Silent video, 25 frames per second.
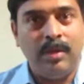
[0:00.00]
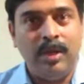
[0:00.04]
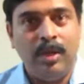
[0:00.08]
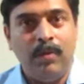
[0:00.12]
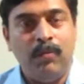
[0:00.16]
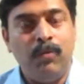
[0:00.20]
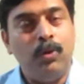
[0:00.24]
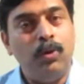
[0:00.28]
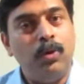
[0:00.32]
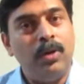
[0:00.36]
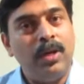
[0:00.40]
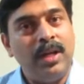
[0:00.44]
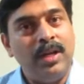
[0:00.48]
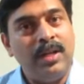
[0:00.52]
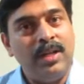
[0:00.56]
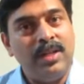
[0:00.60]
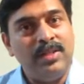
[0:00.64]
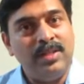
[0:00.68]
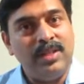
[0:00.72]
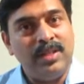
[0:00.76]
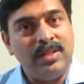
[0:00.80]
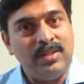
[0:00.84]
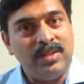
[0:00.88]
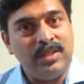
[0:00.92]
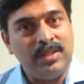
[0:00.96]
If you look at
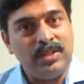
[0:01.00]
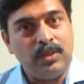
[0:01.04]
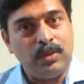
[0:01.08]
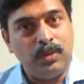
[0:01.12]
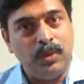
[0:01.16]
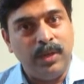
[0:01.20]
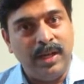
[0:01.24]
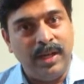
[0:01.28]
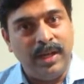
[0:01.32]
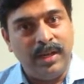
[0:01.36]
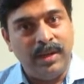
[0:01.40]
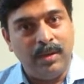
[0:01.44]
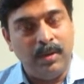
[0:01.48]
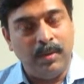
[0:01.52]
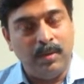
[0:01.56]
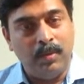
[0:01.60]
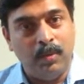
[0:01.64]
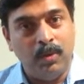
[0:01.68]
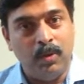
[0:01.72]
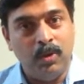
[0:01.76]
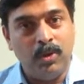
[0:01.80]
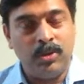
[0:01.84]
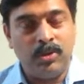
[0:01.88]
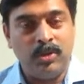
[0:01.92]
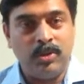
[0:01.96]
diseases today,
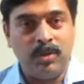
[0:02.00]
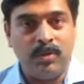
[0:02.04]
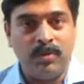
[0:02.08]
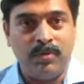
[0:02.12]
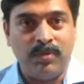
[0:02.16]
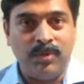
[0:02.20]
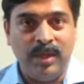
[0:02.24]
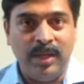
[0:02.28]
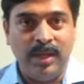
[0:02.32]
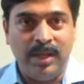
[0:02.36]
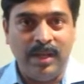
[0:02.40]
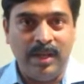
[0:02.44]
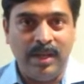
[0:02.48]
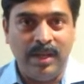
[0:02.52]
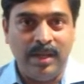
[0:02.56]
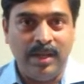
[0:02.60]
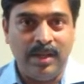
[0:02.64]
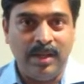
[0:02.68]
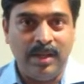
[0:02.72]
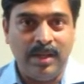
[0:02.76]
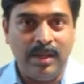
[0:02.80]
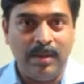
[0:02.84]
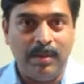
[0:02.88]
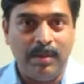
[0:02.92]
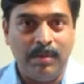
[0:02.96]
most of
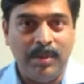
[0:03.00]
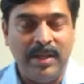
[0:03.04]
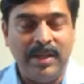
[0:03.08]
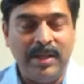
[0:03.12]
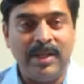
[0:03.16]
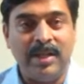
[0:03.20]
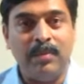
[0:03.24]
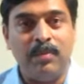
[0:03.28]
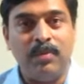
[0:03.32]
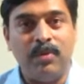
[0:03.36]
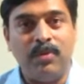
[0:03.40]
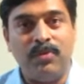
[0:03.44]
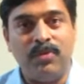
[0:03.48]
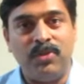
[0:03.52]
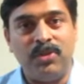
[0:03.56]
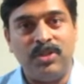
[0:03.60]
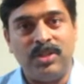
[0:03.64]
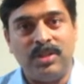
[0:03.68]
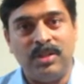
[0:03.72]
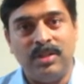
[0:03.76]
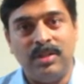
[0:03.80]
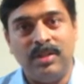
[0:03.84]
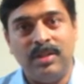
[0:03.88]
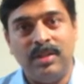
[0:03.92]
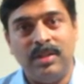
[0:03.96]
the medical
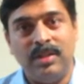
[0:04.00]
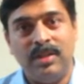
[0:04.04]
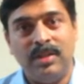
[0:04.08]
profession